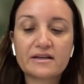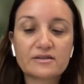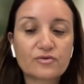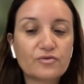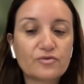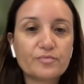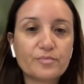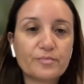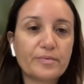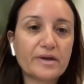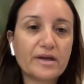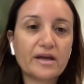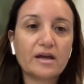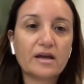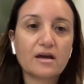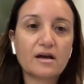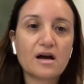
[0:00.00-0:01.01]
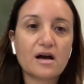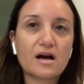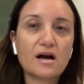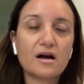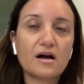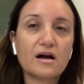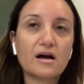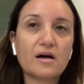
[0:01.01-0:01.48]
could be
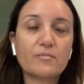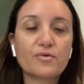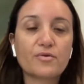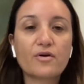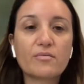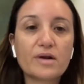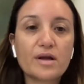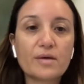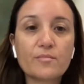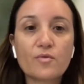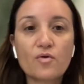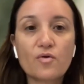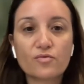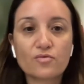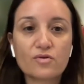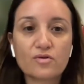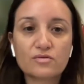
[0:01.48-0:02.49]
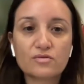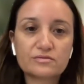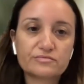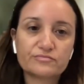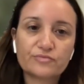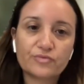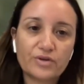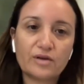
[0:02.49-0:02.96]
a problem or not.
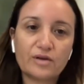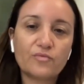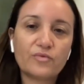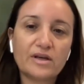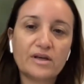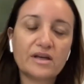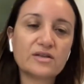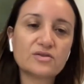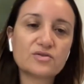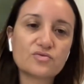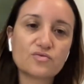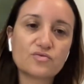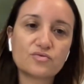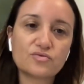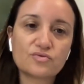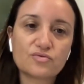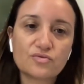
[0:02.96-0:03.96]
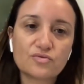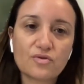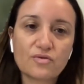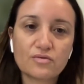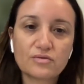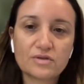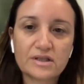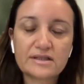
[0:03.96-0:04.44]
We need to
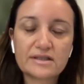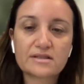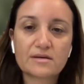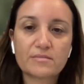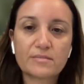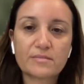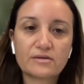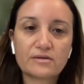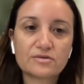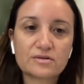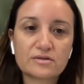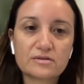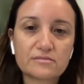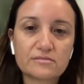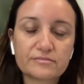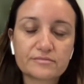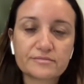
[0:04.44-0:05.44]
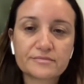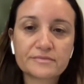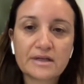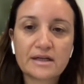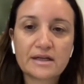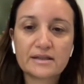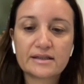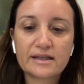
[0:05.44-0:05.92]
know this about
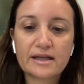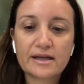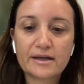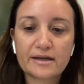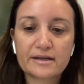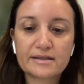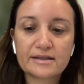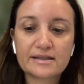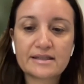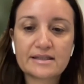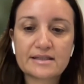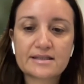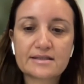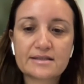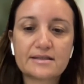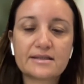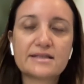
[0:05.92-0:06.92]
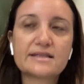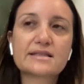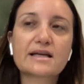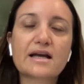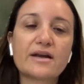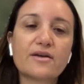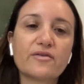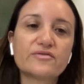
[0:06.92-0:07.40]
this
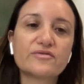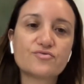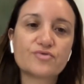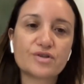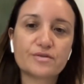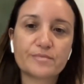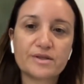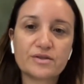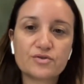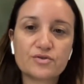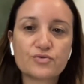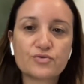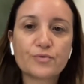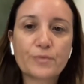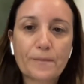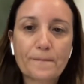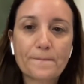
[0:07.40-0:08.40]
kind of treatment too.